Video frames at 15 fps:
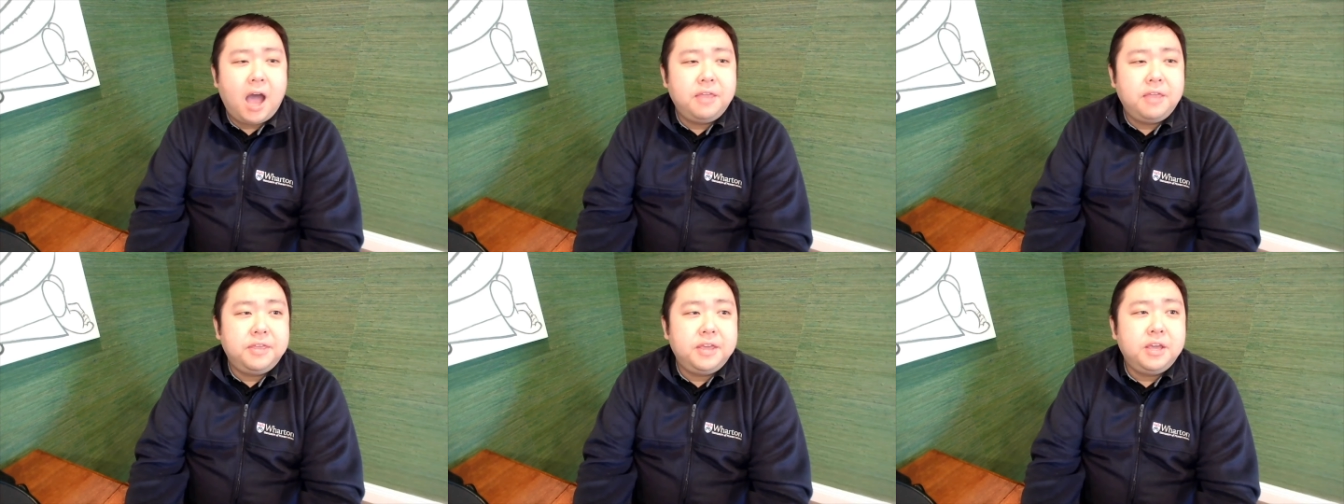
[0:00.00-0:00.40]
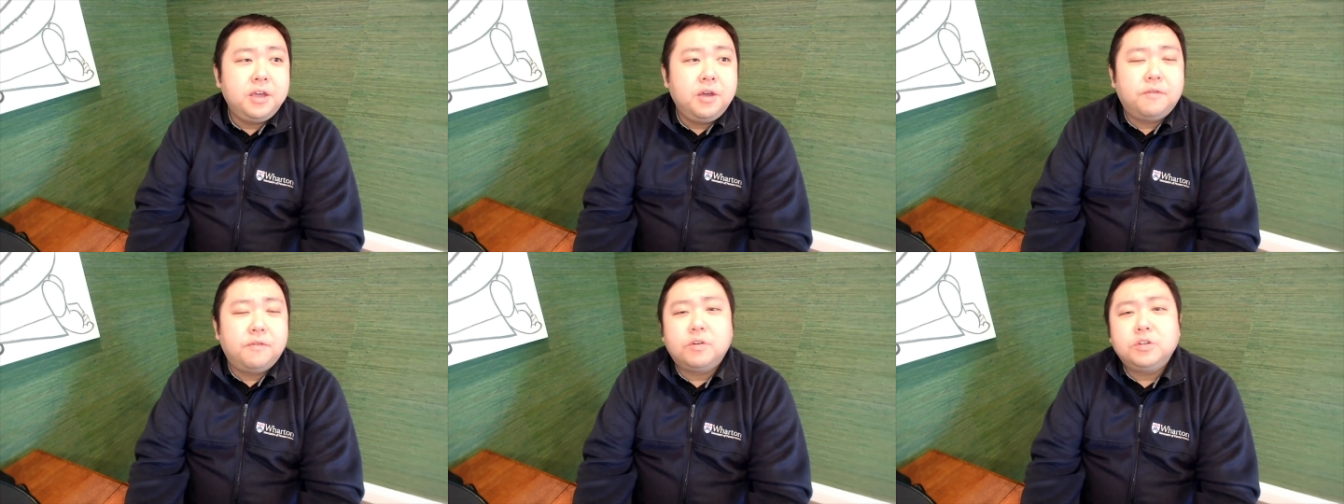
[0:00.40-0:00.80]
I
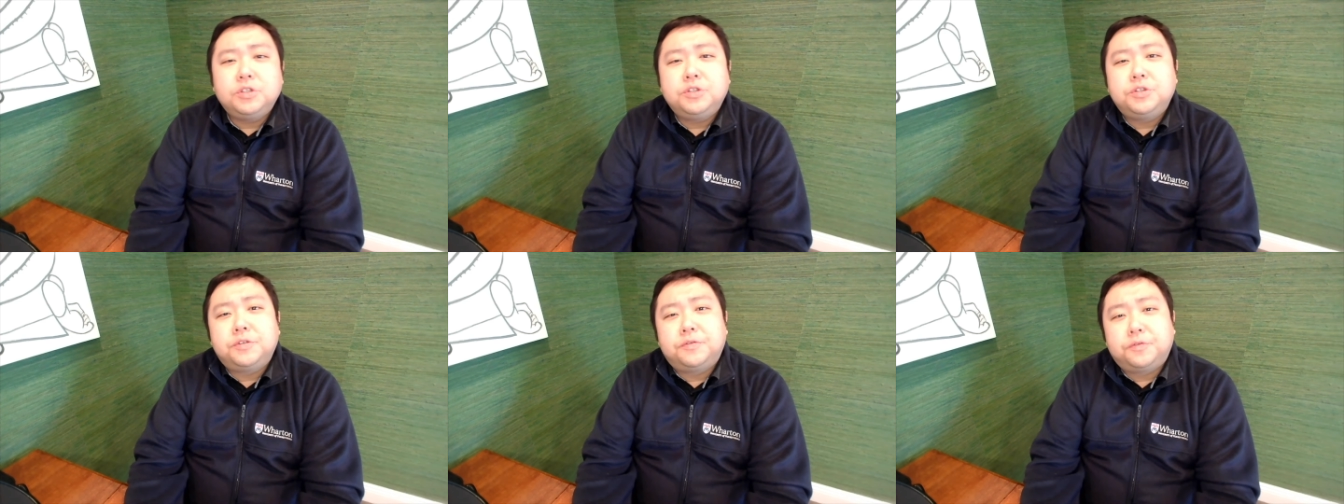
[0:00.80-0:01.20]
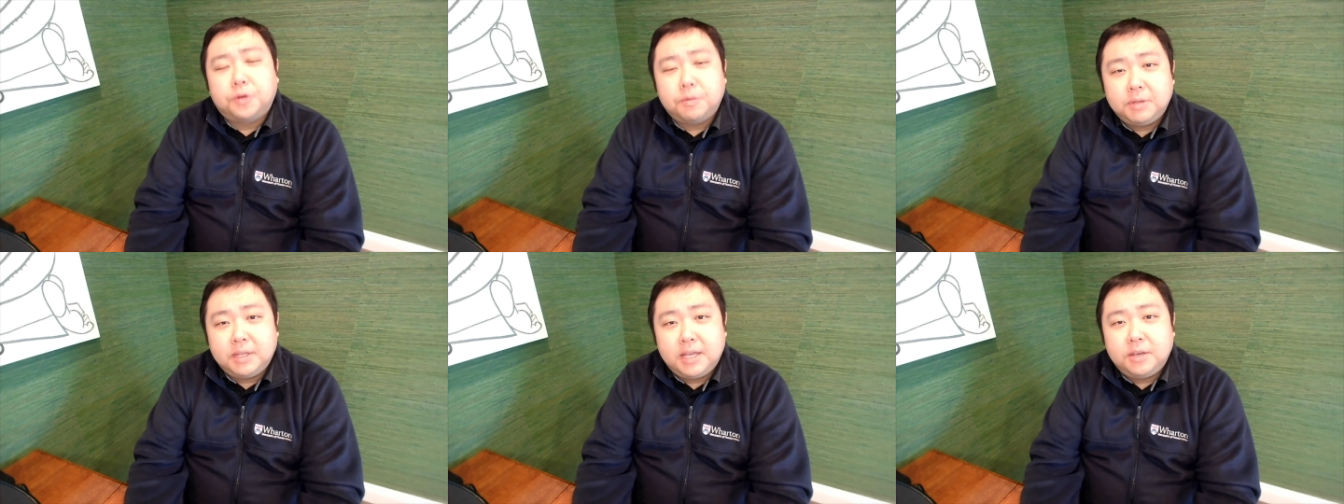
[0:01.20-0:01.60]
think first you should
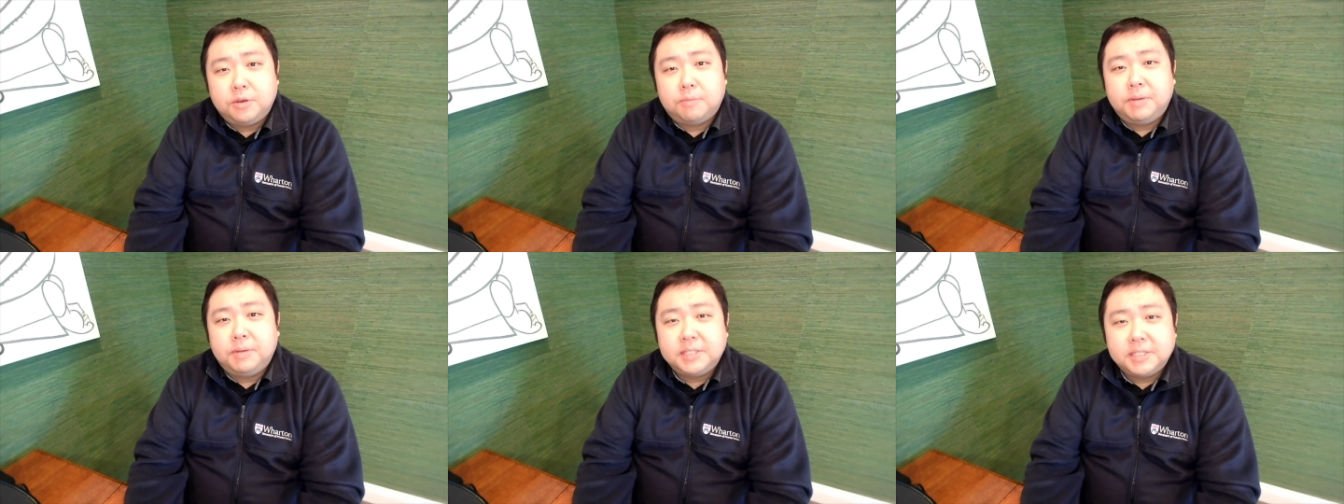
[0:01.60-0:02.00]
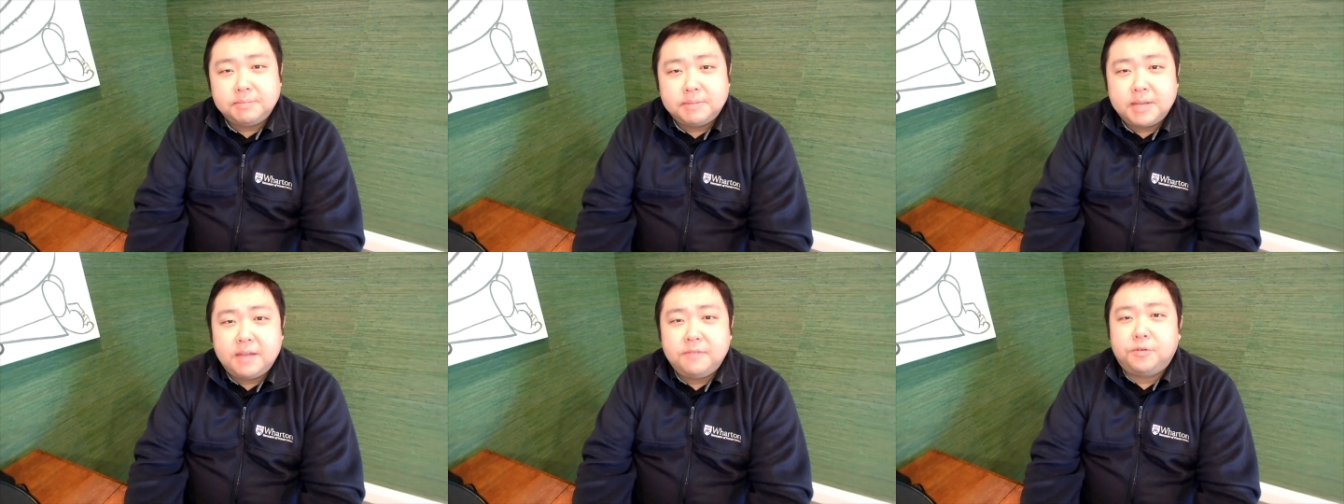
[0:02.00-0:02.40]
formulate your
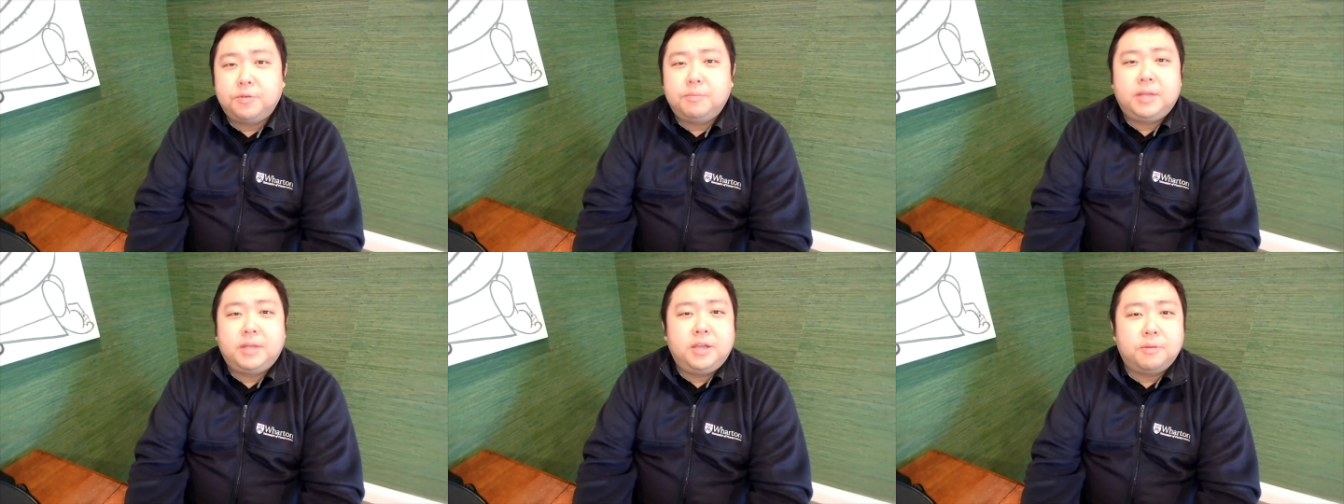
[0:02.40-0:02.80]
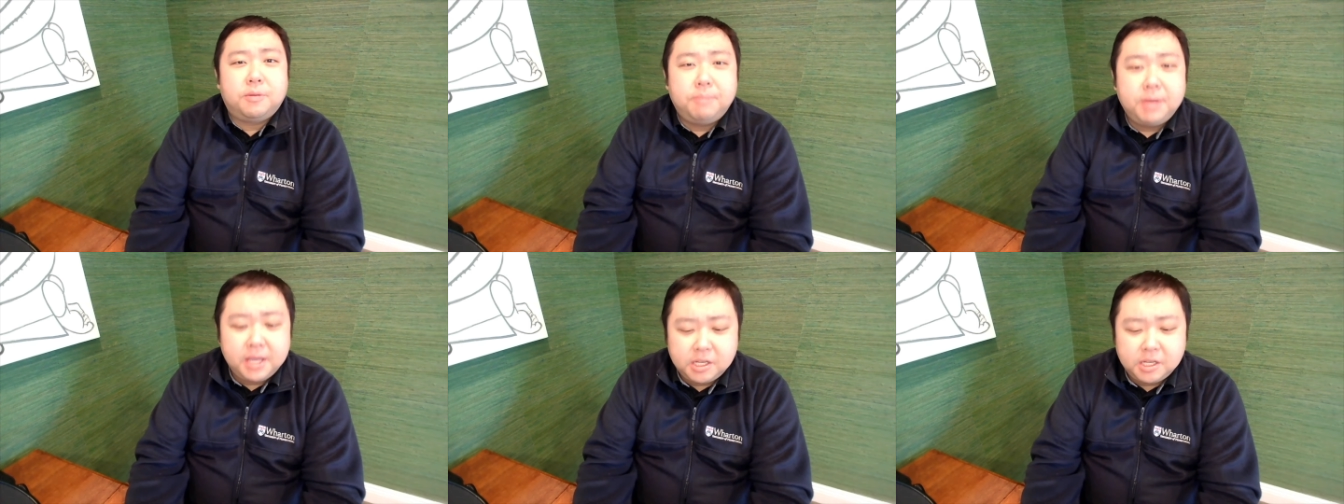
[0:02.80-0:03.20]
business plan, formulate
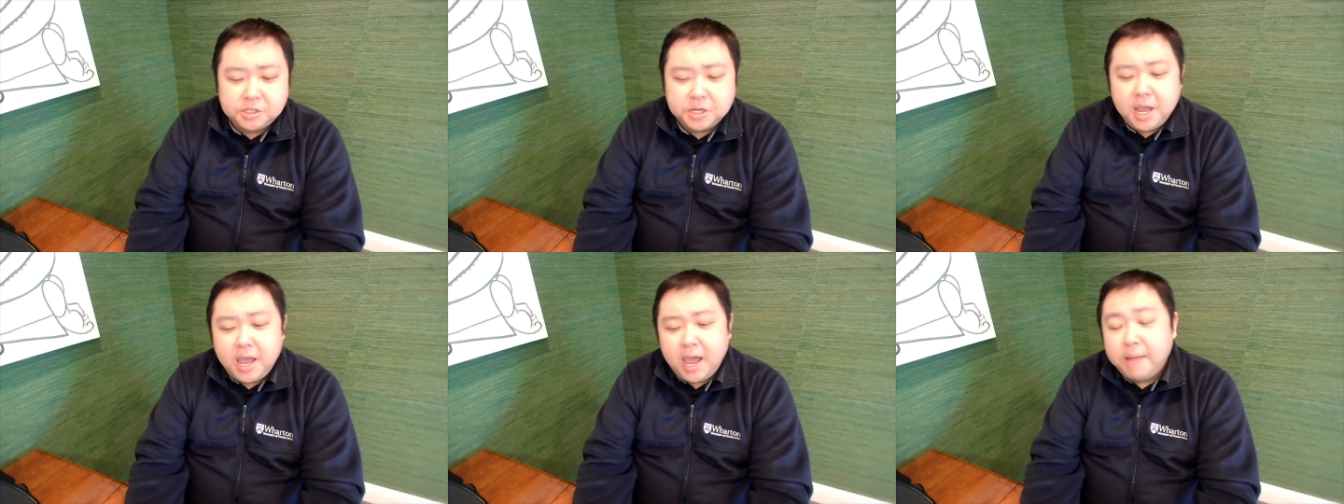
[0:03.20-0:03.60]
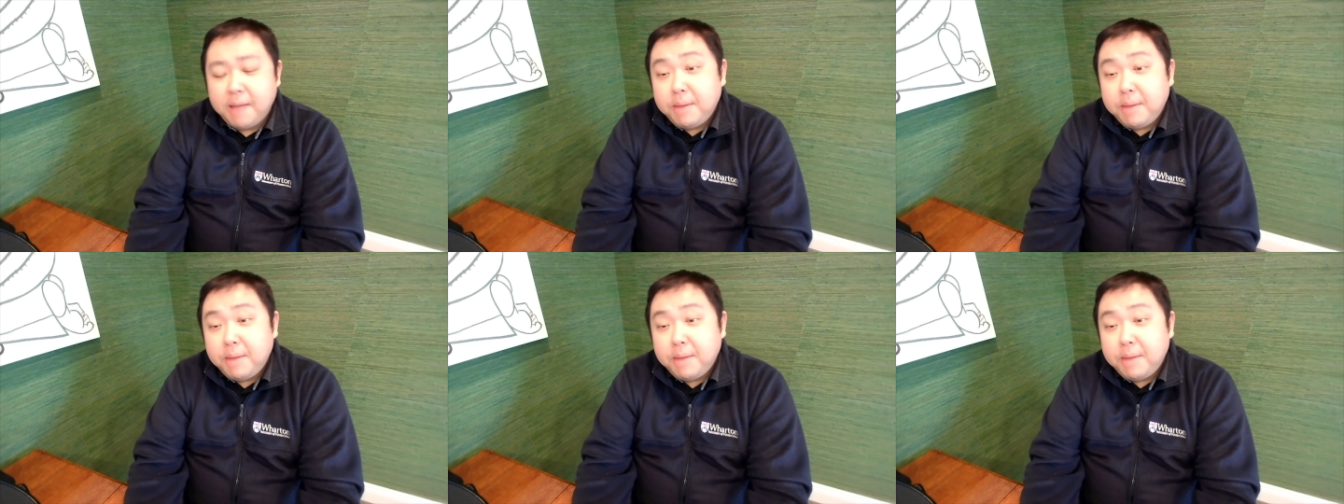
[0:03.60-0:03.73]
your pitch,